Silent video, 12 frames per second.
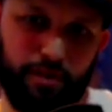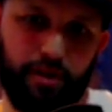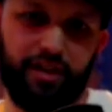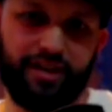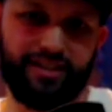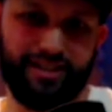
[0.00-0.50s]

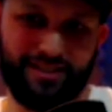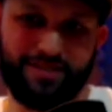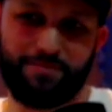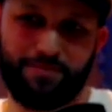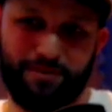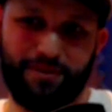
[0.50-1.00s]
Ball hockey
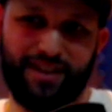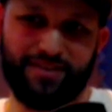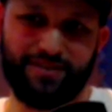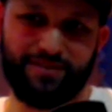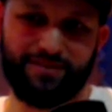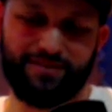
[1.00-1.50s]
is pretty rad,
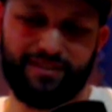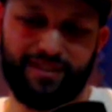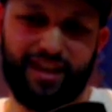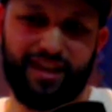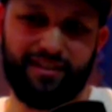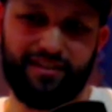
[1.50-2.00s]
though.
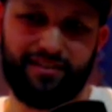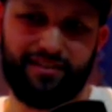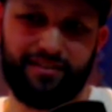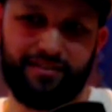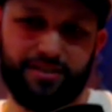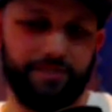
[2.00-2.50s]
Yeah.
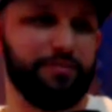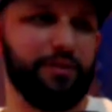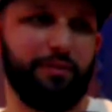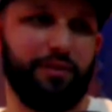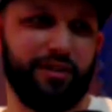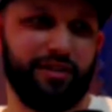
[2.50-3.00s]
Do you
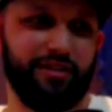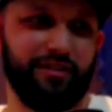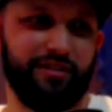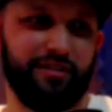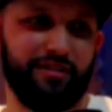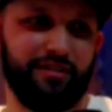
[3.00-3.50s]
play ball hockey?